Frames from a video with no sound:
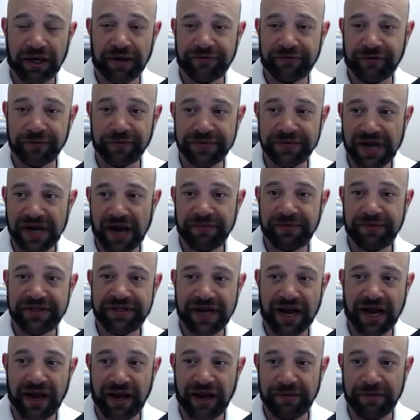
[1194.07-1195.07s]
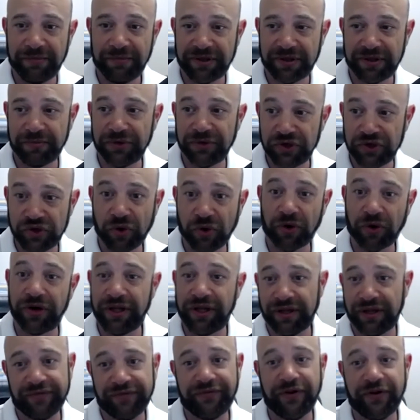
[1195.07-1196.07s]
from time to time, but the
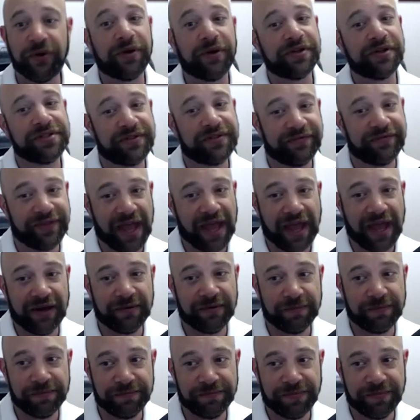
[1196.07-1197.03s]
majority of the focus of that